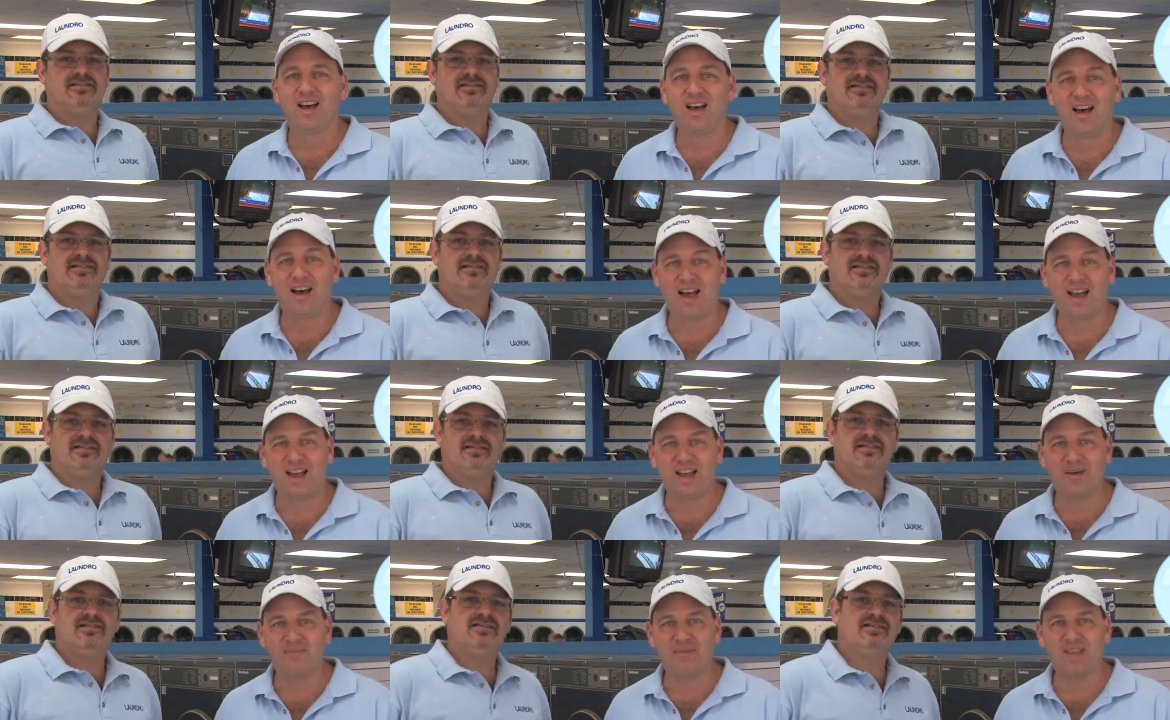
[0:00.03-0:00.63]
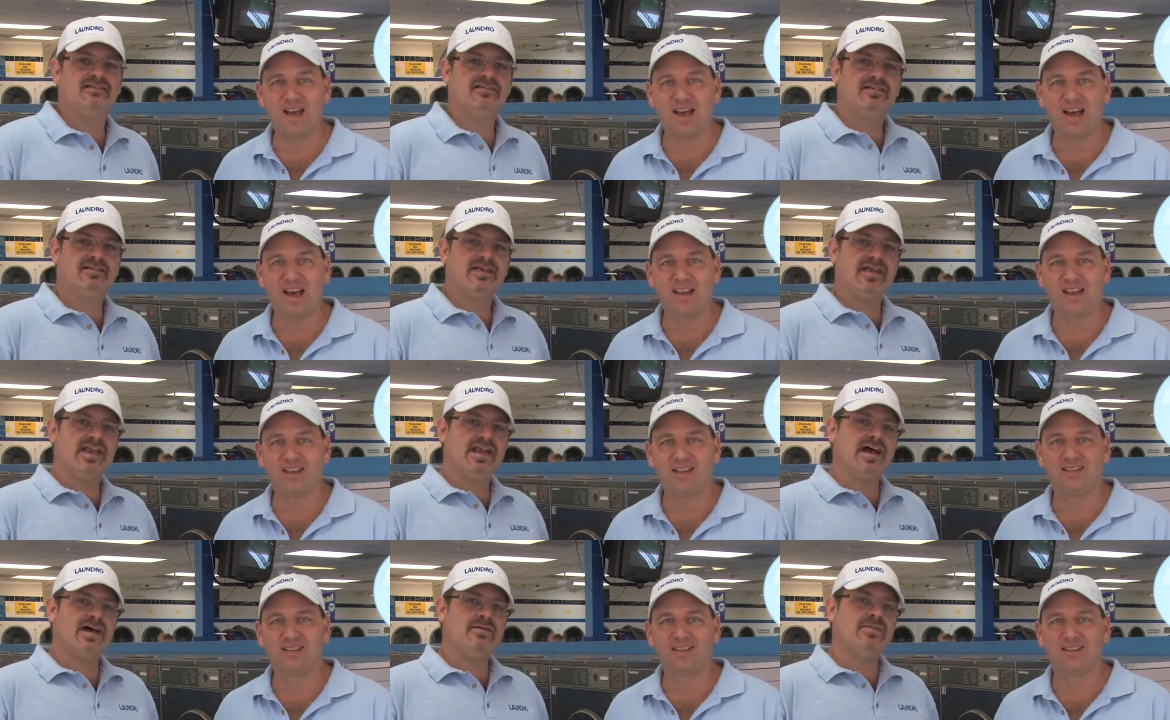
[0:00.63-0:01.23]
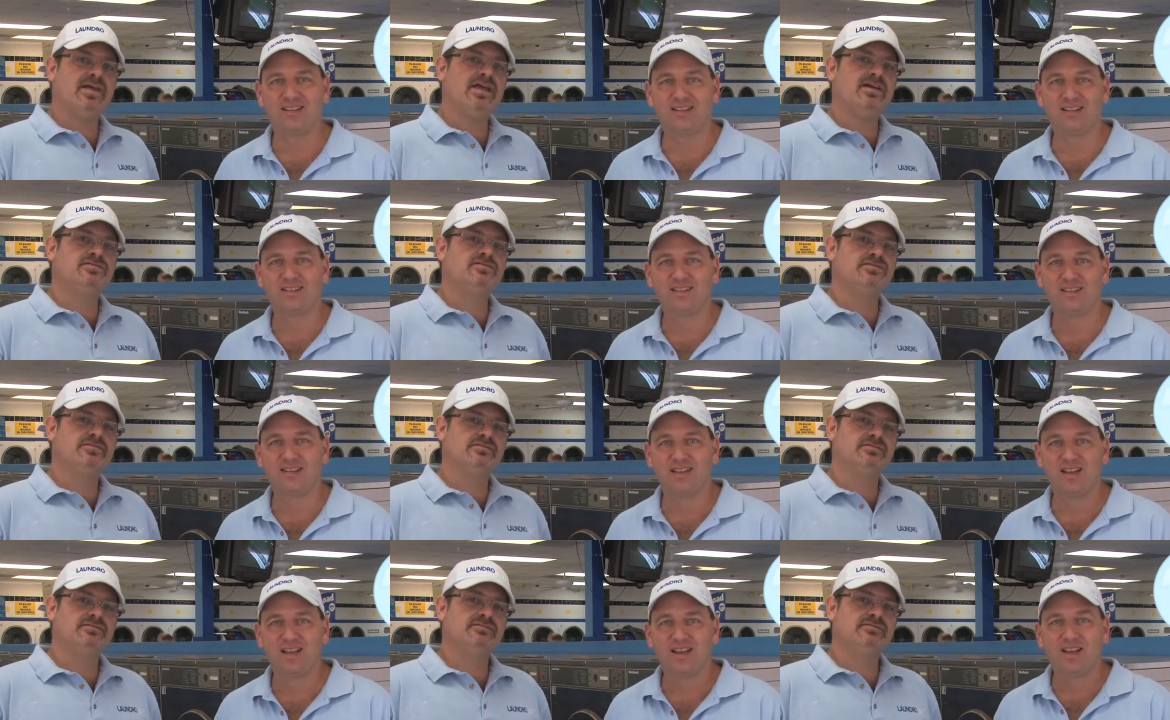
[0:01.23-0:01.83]
Speaker 1: Hi, I'm Todd. And I'm
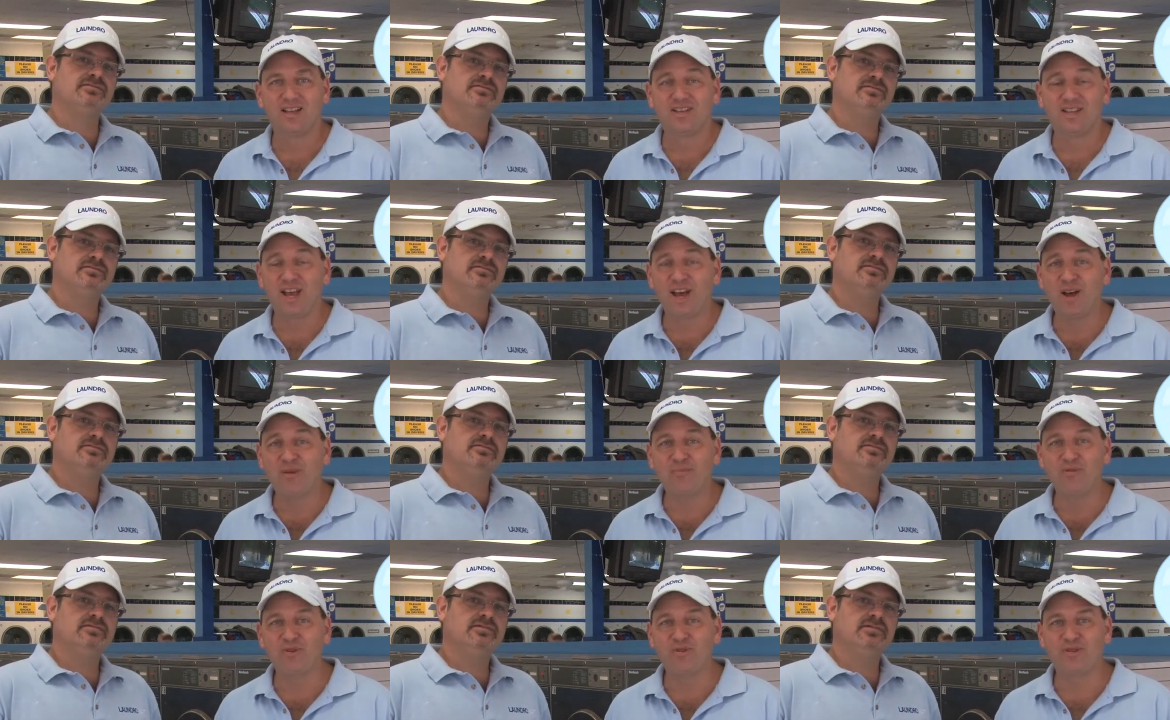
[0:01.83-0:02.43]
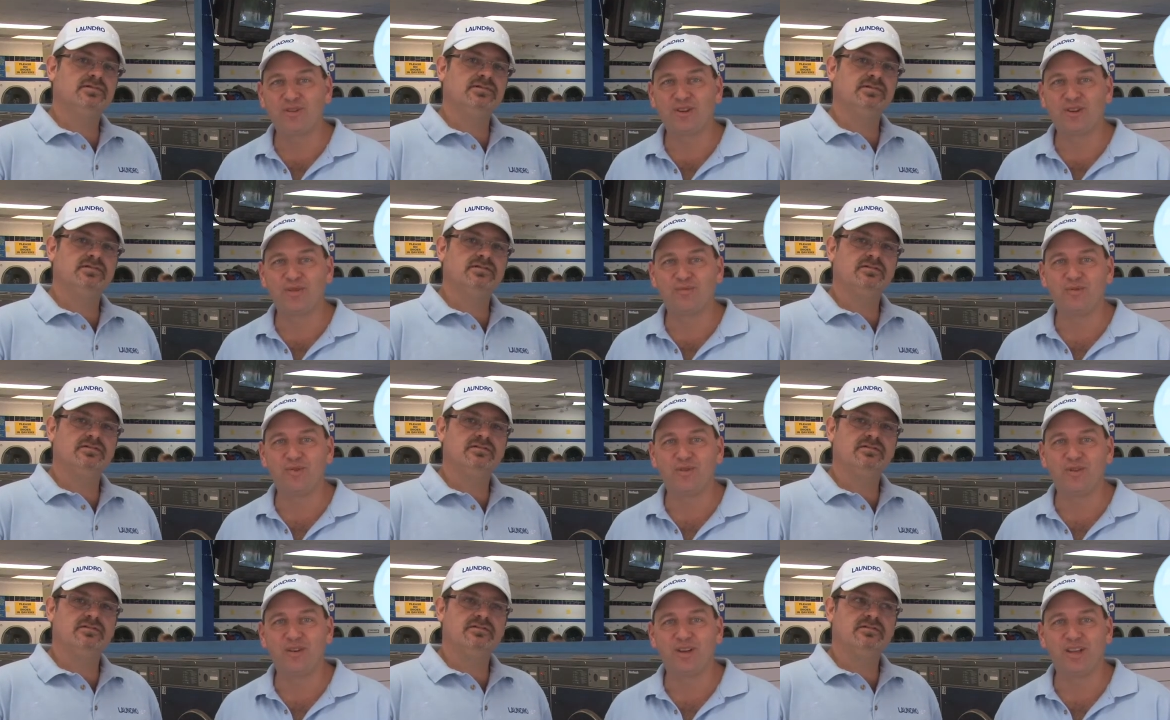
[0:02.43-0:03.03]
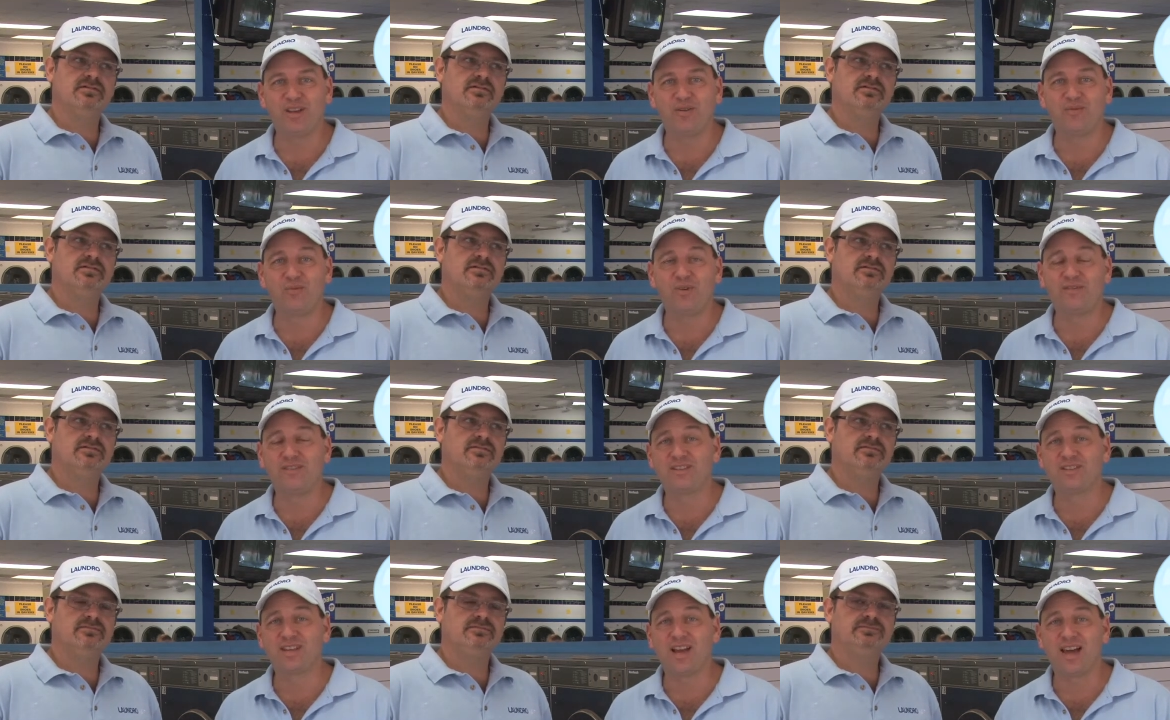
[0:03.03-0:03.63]
Andrew. To help you in the community,
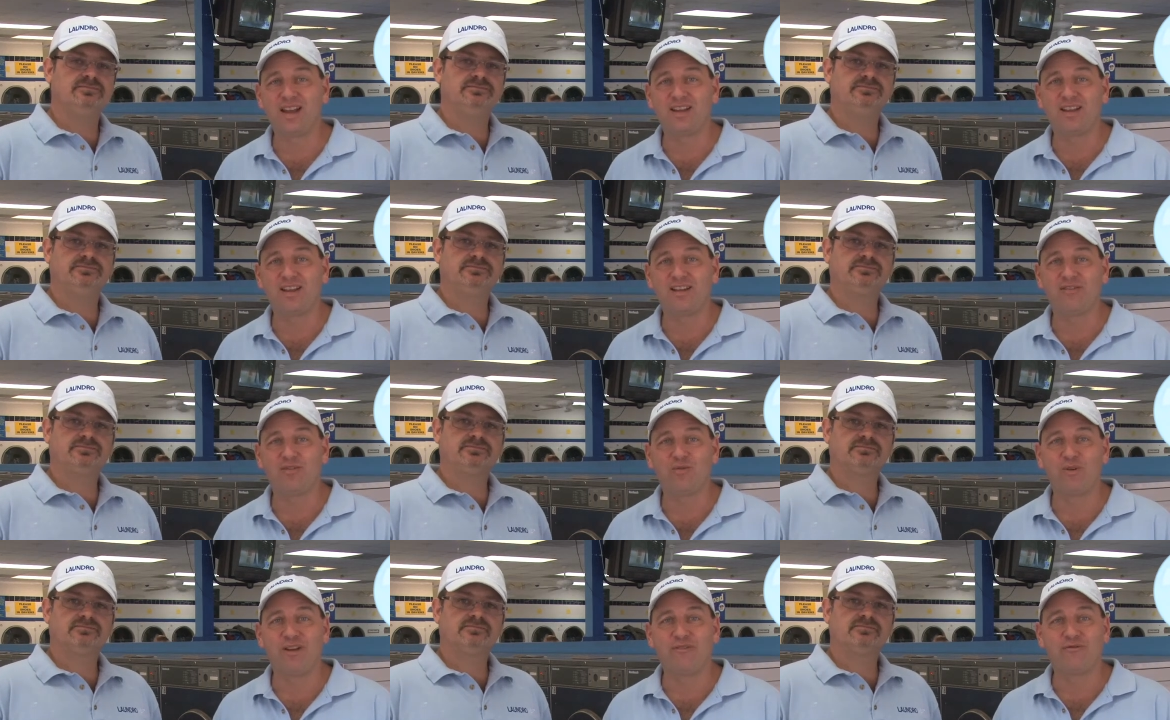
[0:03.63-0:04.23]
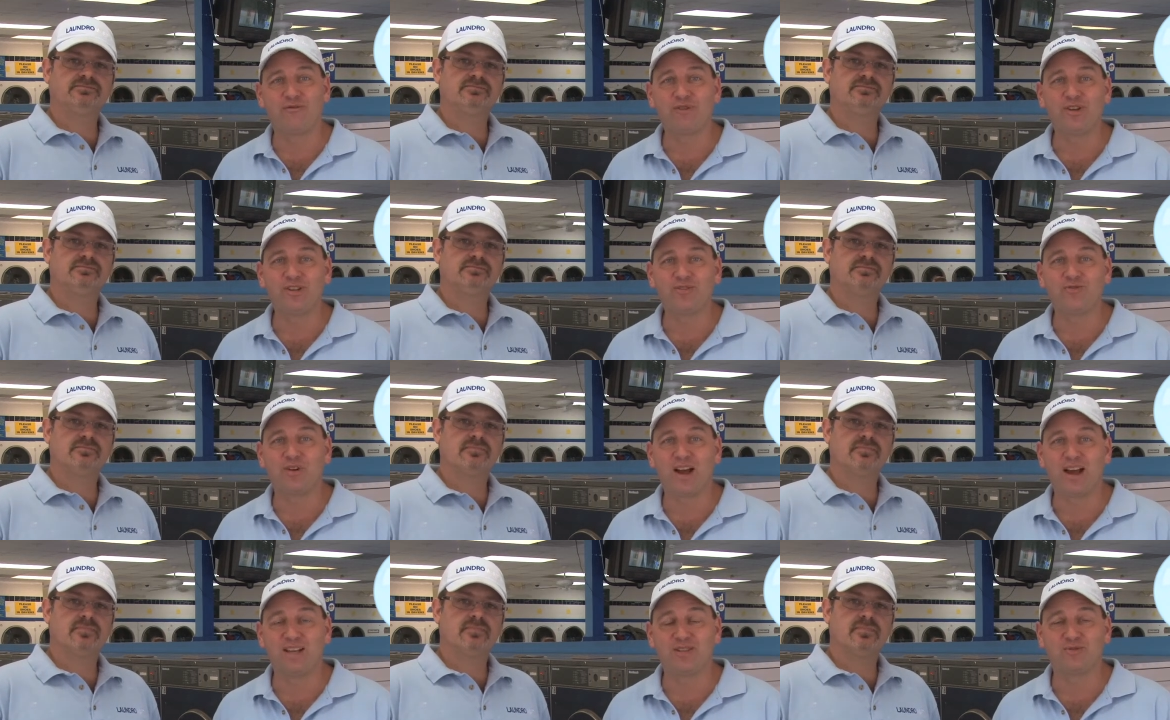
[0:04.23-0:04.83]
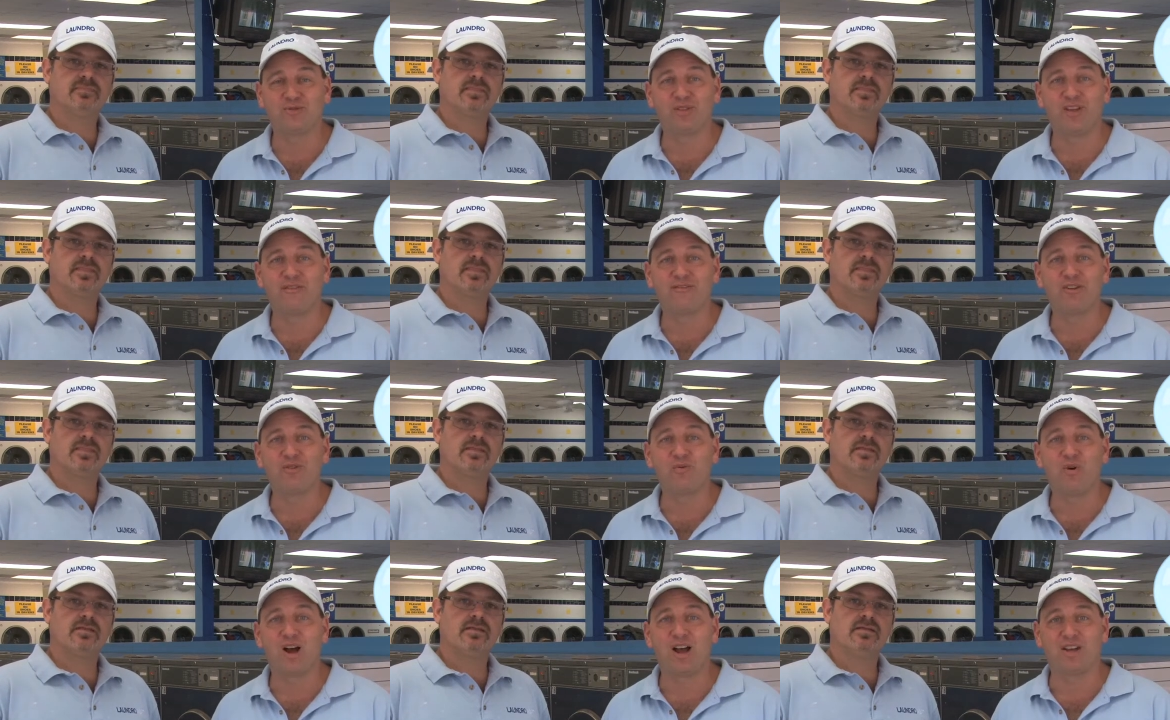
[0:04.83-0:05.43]
we've decided to give away free dries with
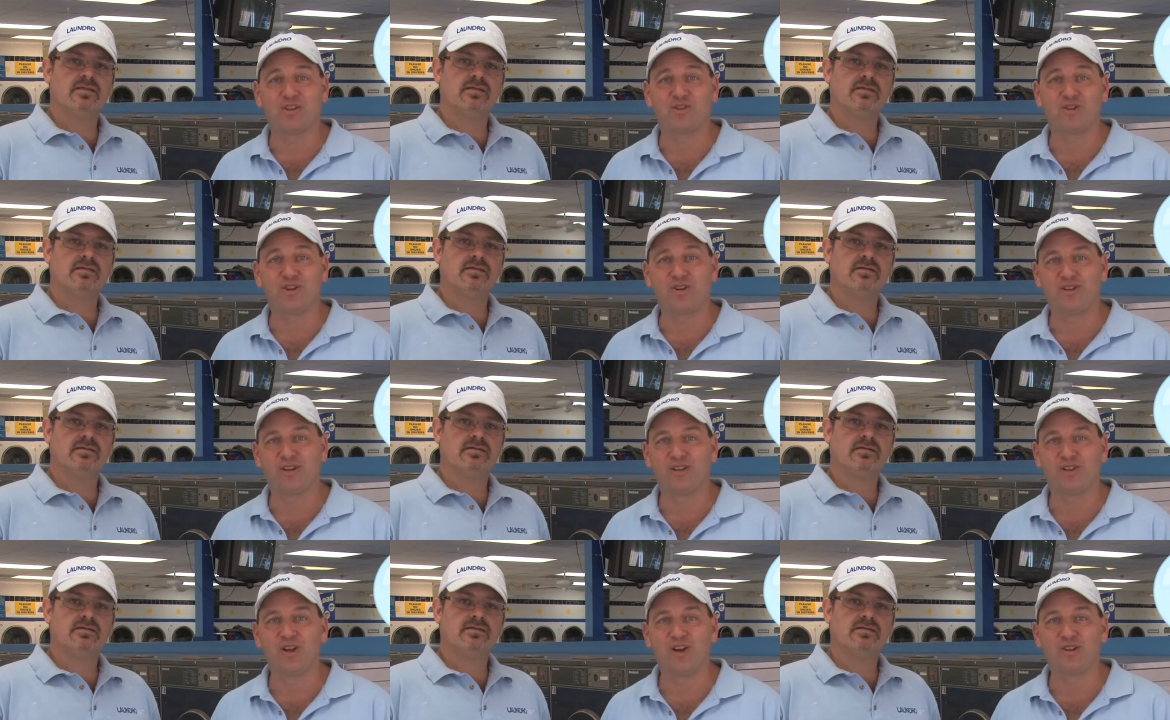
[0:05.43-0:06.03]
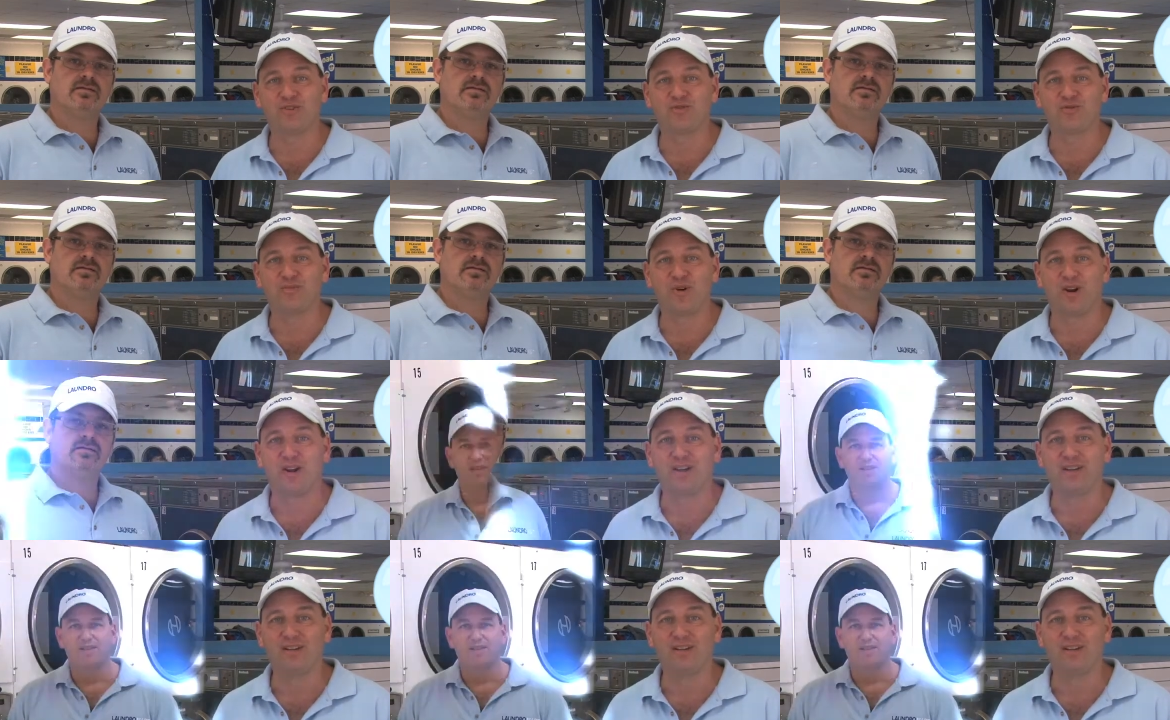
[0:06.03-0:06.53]
every wash here at LaundroMart.